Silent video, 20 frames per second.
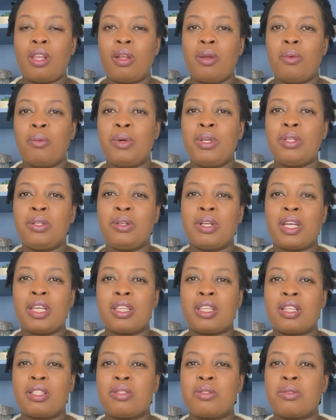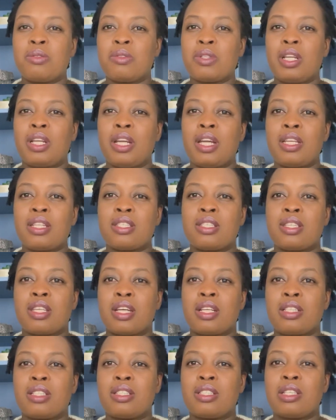when you look at that, you'll realize
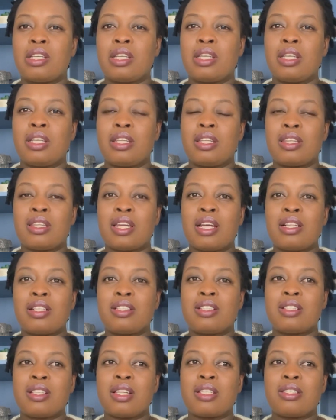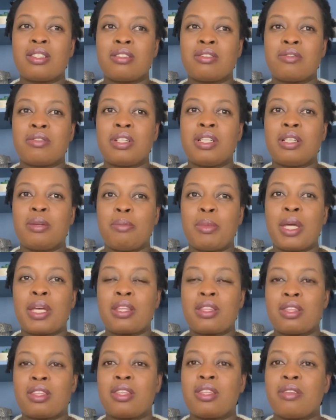that that doesn't really make
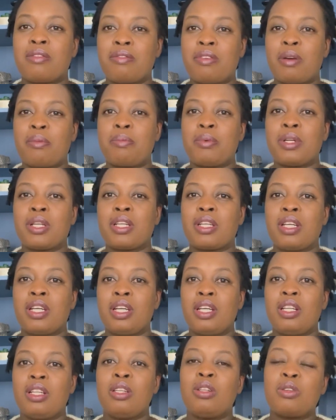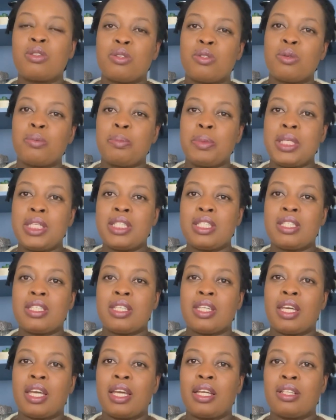the fabric look too
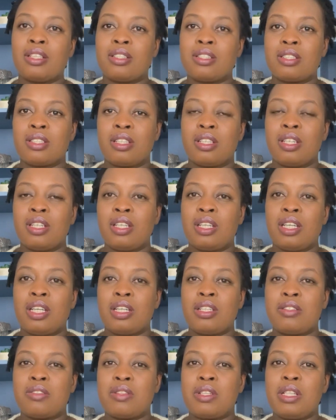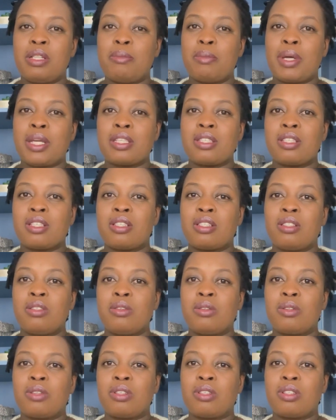busy, and it really makes it
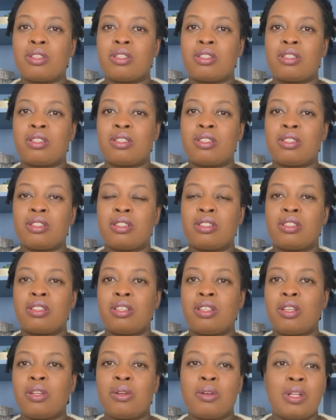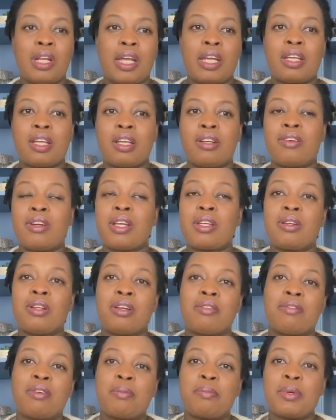look, like a regular
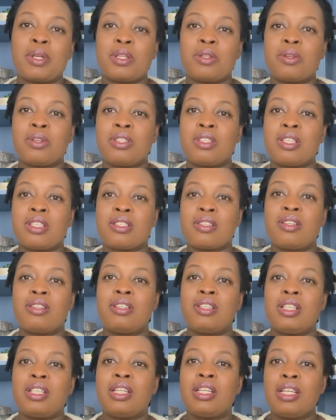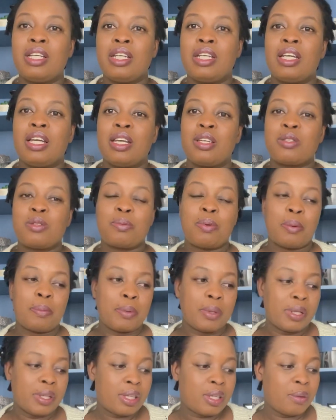fabric, not necessarily a super
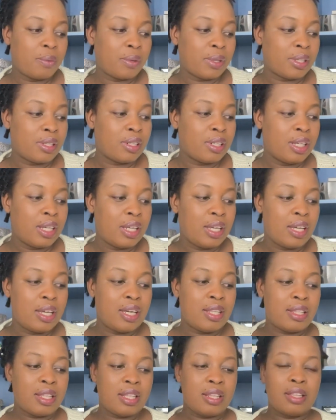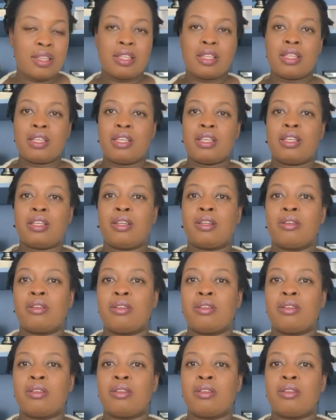bulky one. And then the